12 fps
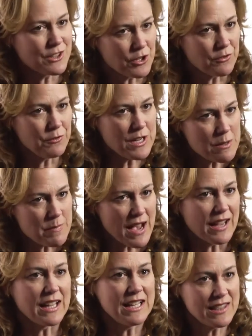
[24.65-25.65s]
the
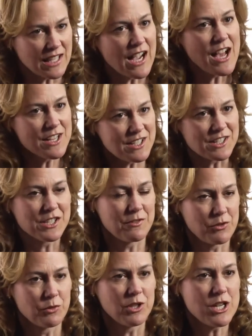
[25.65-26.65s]
feedback in the context of
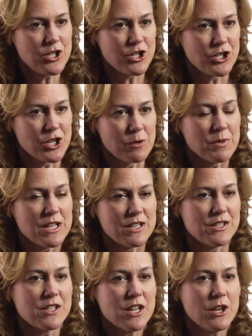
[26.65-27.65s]
the relationship
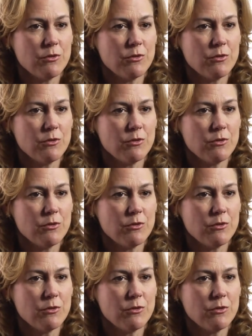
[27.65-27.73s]
is